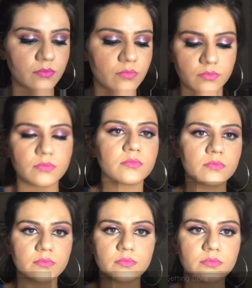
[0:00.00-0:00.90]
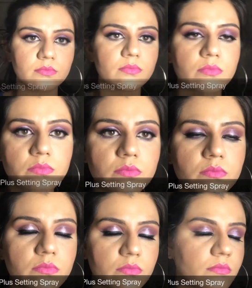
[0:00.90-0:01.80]
with some setting spray, I think
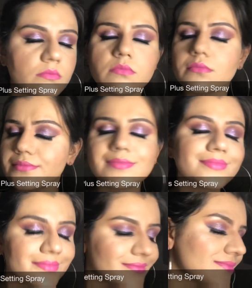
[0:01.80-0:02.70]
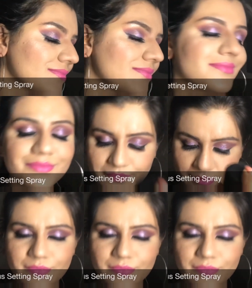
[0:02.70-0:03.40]
I'm all set for the evening.